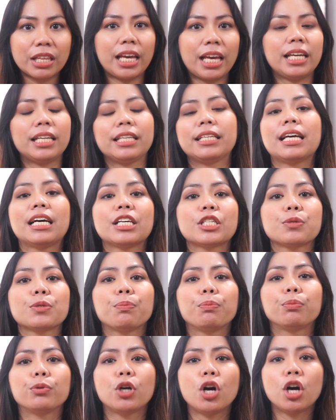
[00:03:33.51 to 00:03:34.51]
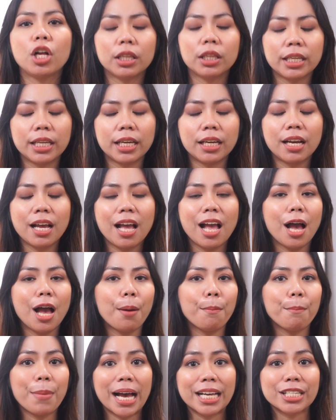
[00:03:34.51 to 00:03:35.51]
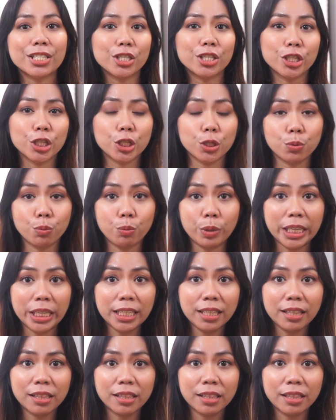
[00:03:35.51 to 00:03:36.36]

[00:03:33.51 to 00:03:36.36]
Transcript: and a sprawling master suite